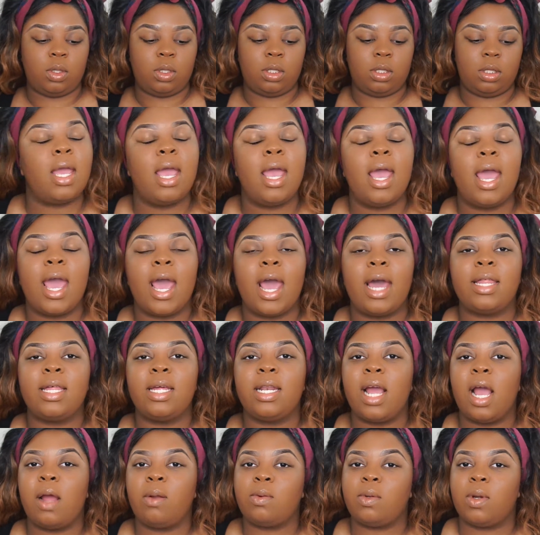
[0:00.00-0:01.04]
And
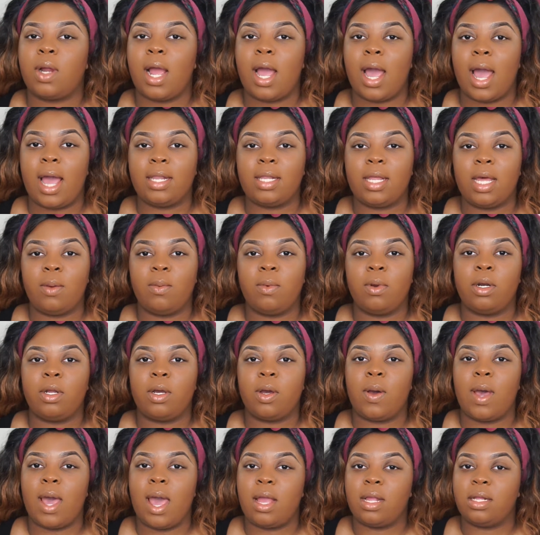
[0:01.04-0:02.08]
then after I highlight, we're gonna
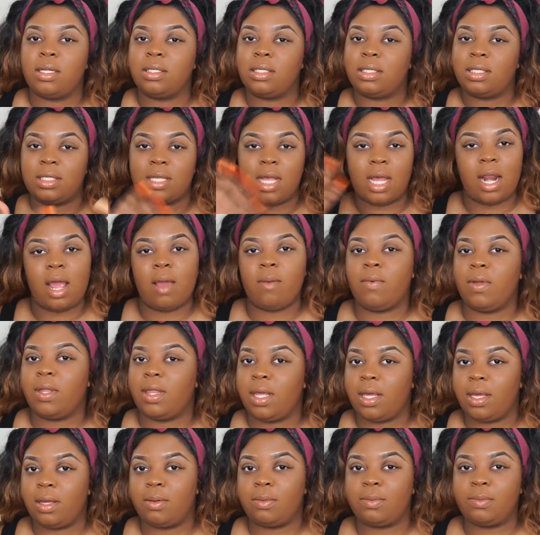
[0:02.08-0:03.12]
go ahead and set
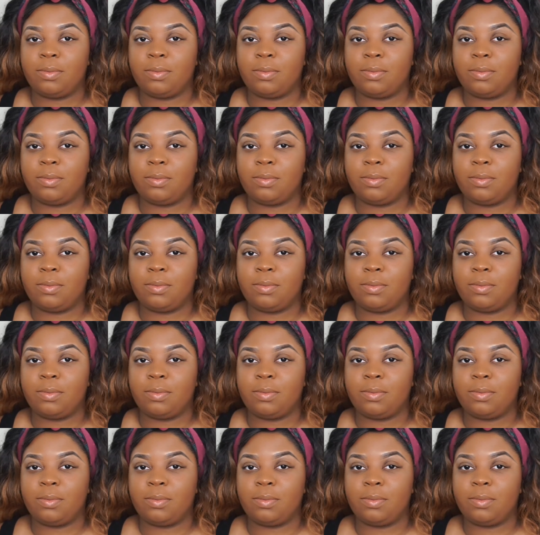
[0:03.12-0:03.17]
everything.